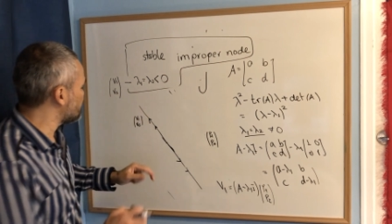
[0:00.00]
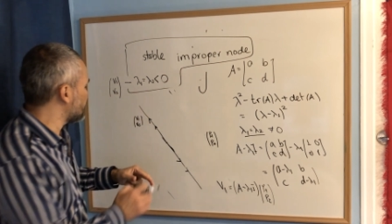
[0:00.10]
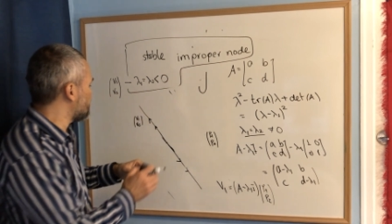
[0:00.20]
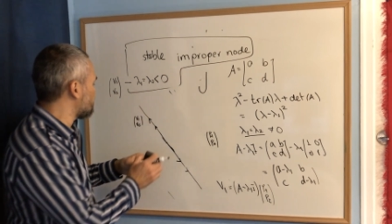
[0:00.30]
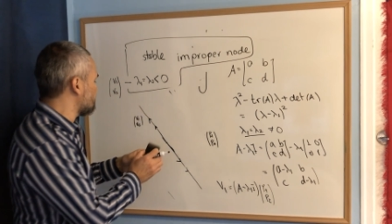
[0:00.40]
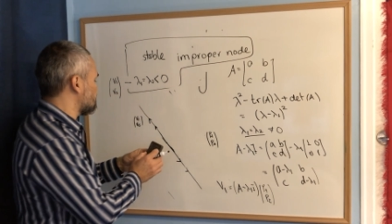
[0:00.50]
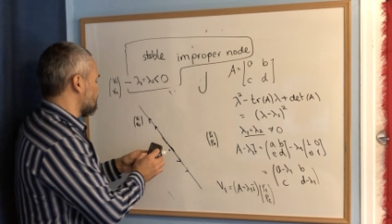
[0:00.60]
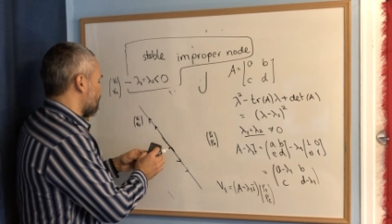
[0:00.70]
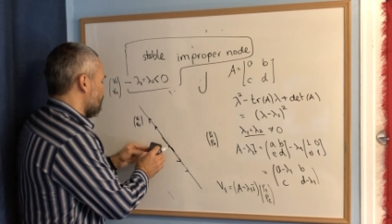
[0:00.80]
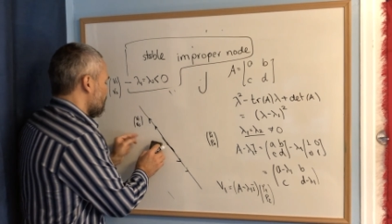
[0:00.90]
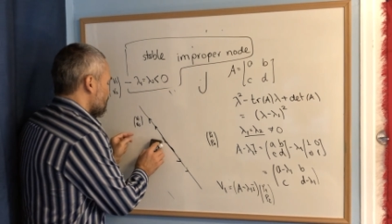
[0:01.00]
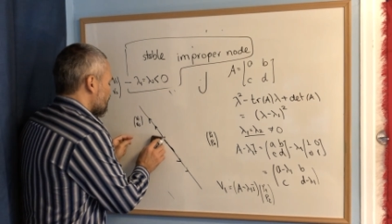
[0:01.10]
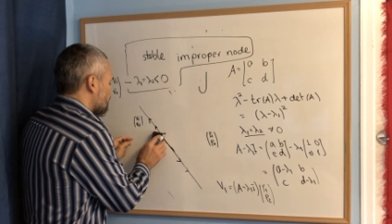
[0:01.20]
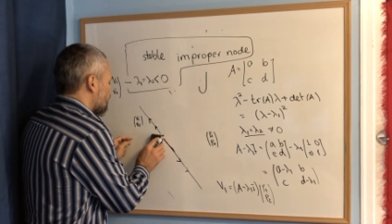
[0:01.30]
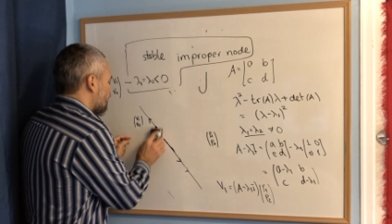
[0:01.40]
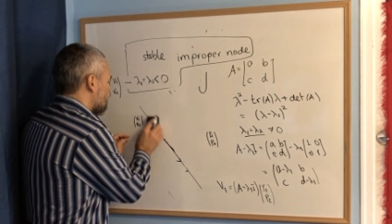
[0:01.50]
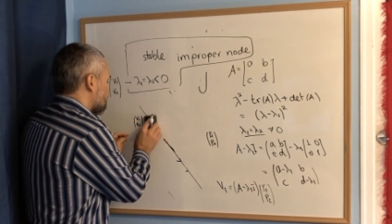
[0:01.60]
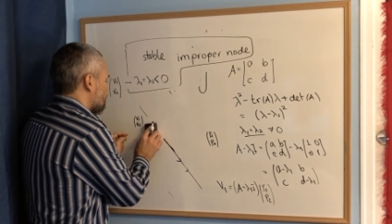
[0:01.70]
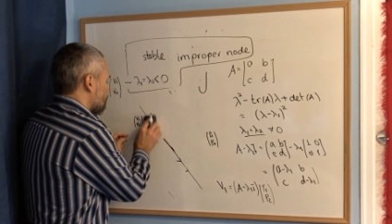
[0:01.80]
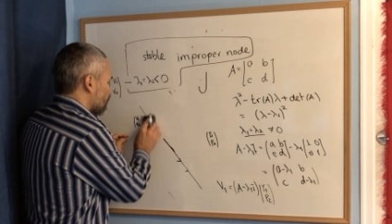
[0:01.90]
is bigger than 0,
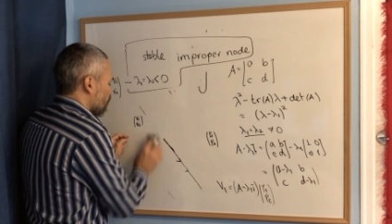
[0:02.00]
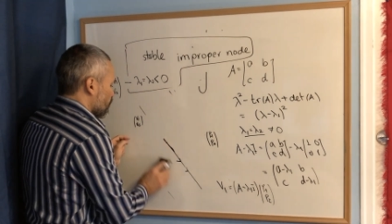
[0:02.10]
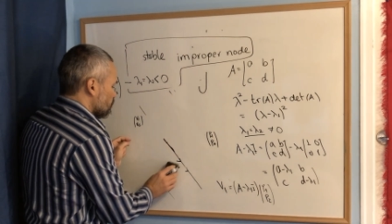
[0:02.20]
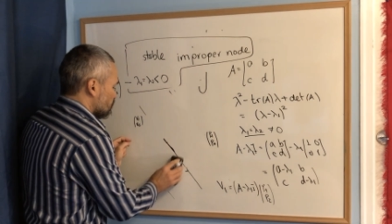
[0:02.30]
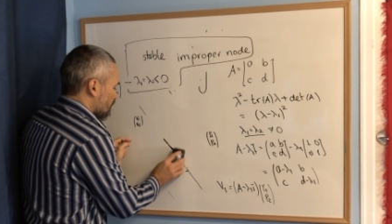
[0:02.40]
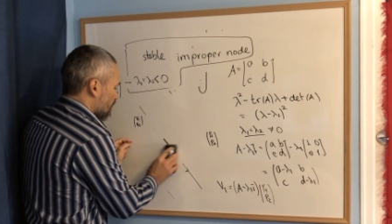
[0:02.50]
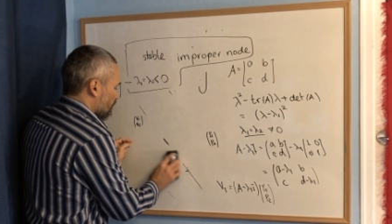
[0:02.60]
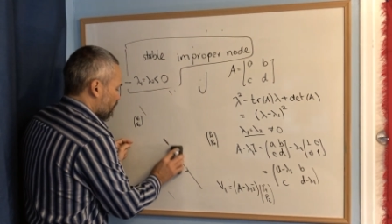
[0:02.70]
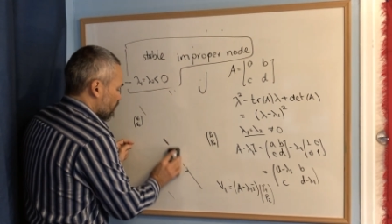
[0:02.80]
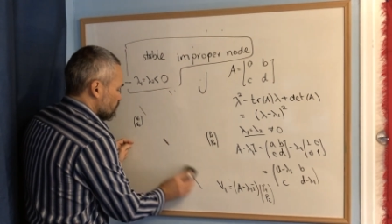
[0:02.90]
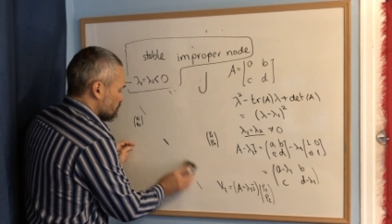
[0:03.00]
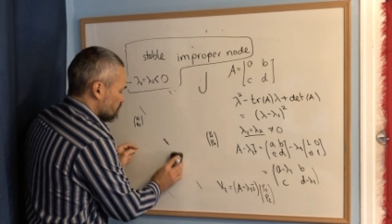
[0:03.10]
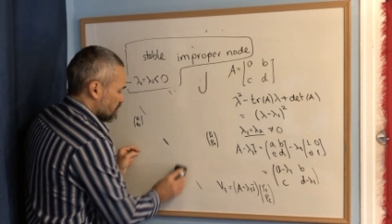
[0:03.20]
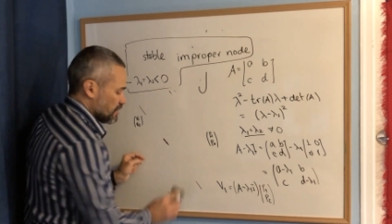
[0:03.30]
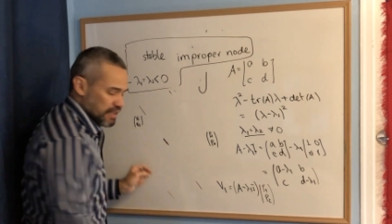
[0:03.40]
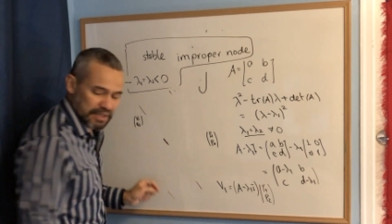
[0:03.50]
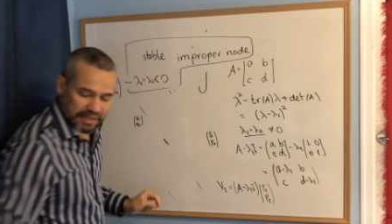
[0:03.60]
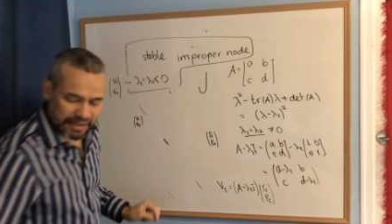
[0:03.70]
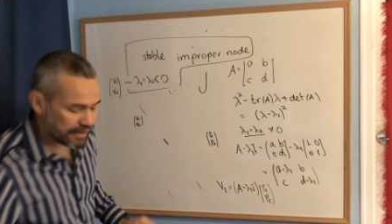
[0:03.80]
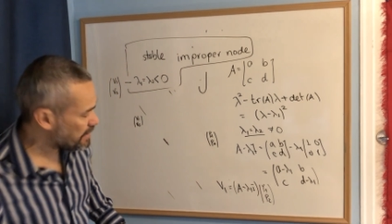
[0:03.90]
then those arrows,
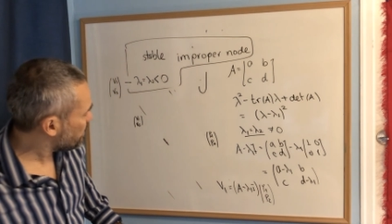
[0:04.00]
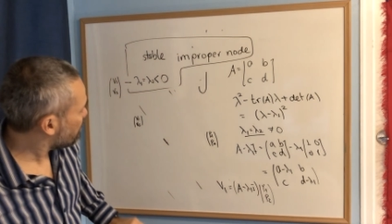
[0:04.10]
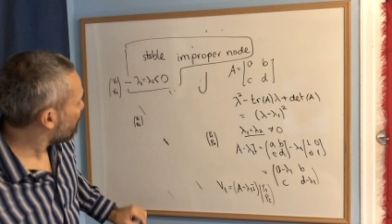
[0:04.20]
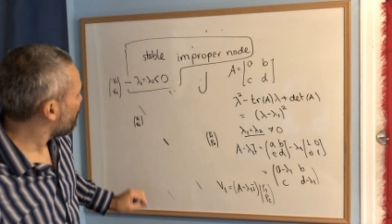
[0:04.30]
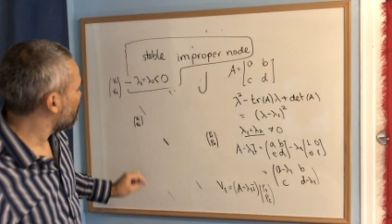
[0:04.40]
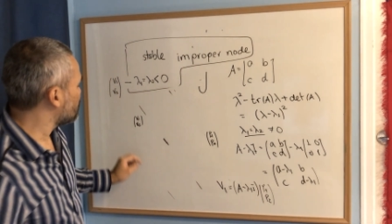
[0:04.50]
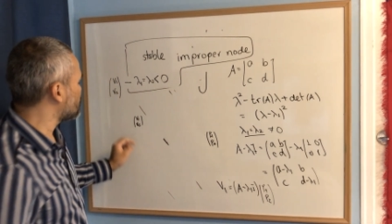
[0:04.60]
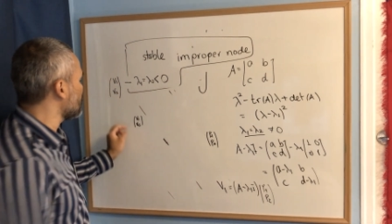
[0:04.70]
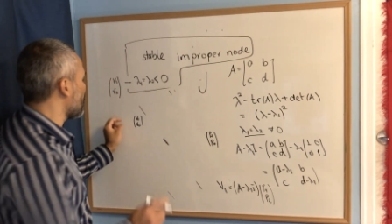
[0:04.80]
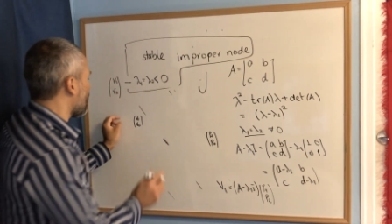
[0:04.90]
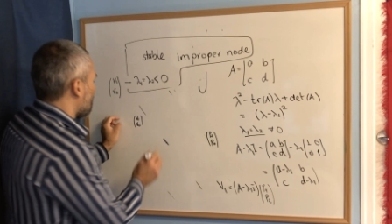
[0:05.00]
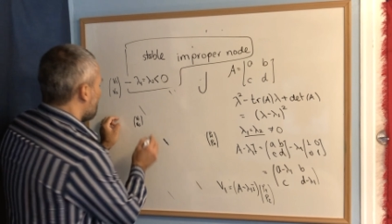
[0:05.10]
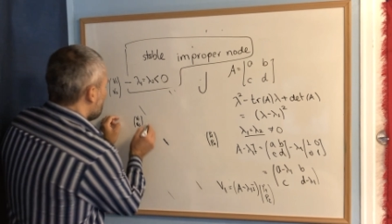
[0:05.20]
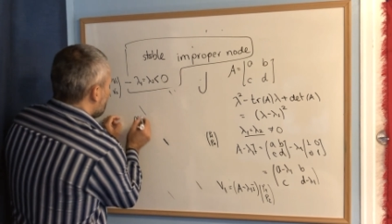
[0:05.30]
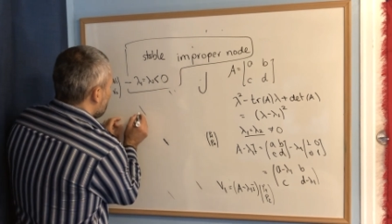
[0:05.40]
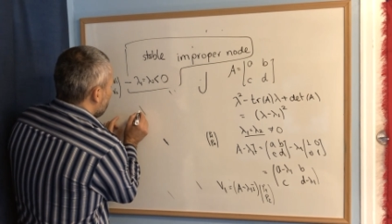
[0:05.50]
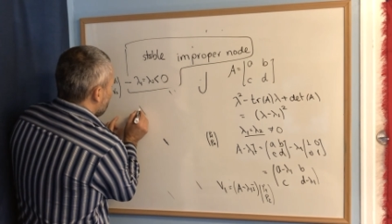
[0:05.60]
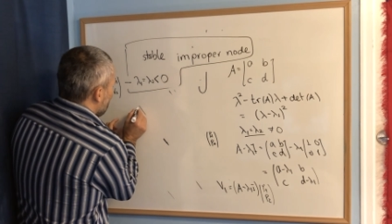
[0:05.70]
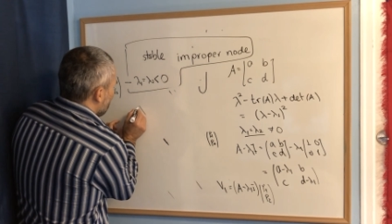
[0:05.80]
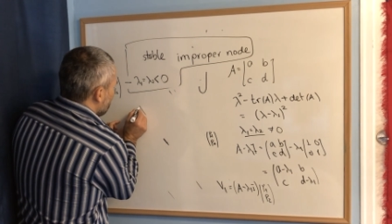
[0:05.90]
they go toward
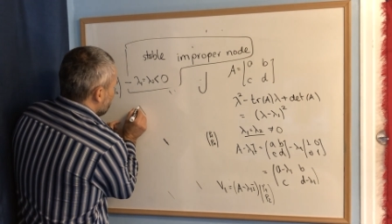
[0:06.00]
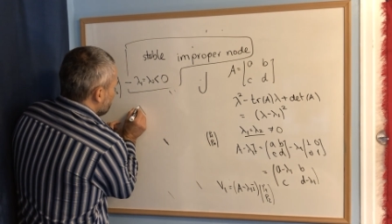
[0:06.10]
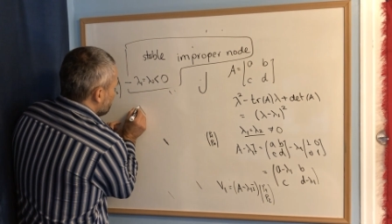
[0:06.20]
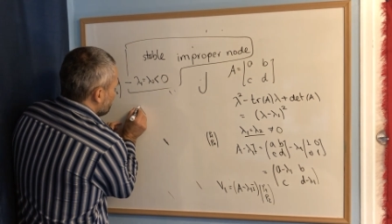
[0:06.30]
the origin.